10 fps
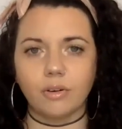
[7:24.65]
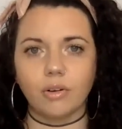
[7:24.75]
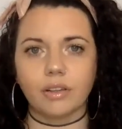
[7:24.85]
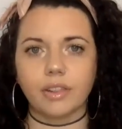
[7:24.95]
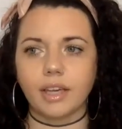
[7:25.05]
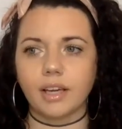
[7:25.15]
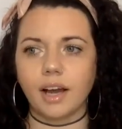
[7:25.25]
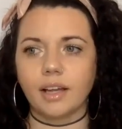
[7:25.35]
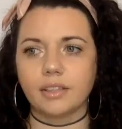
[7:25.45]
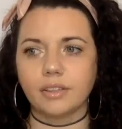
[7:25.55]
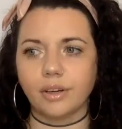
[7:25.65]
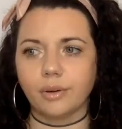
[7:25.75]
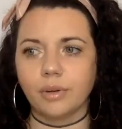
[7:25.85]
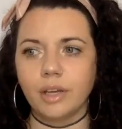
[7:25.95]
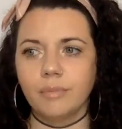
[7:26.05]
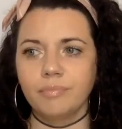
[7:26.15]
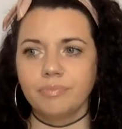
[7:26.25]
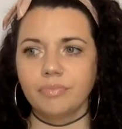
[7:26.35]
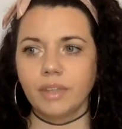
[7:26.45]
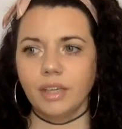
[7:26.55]
Or thank God, you know,
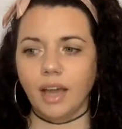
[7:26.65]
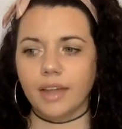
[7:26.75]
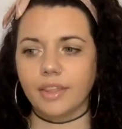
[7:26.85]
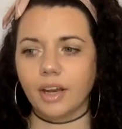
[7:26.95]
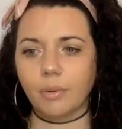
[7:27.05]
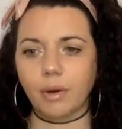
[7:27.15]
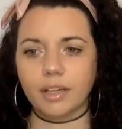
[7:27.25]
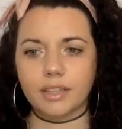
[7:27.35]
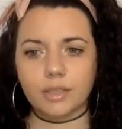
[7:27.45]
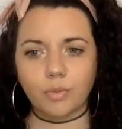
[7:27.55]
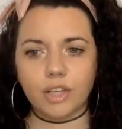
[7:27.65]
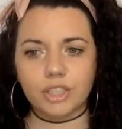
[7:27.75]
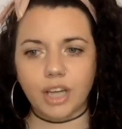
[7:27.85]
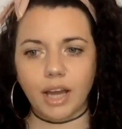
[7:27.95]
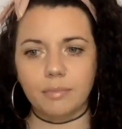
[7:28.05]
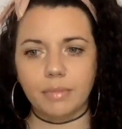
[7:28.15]
I thought I wanted this one job,